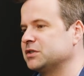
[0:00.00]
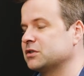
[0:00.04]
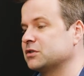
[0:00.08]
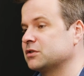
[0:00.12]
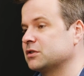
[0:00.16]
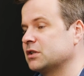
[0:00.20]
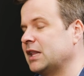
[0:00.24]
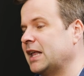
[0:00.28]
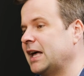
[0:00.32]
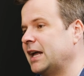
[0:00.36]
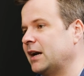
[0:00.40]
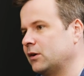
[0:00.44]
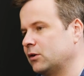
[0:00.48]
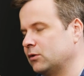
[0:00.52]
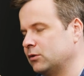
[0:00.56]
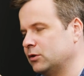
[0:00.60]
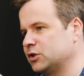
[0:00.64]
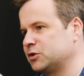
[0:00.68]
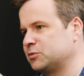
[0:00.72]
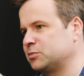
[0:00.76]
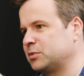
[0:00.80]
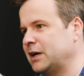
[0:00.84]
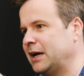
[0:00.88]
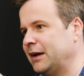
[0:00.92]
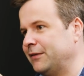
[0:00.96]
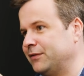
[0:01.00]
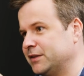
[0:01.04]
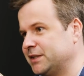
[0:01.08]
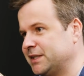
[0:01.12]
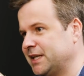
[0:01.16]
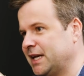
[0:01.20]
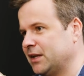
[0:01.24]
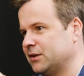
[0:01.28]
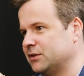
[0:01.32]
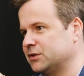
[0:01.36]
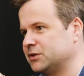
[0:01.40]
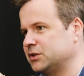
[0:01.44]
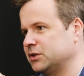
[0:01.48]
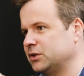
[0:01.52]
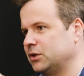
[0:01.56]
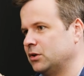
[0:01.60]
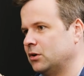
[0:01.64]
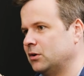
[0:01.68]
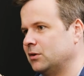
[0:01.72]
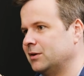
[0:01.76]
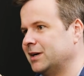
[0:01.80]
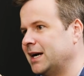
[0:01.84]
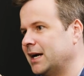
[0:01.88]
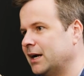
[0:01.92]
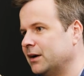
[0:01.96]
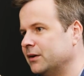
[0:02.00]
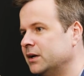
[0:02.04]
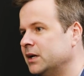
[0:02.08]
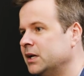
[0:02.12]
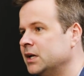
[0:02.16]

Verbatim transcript: there's a lot of gross profit dollars to go around.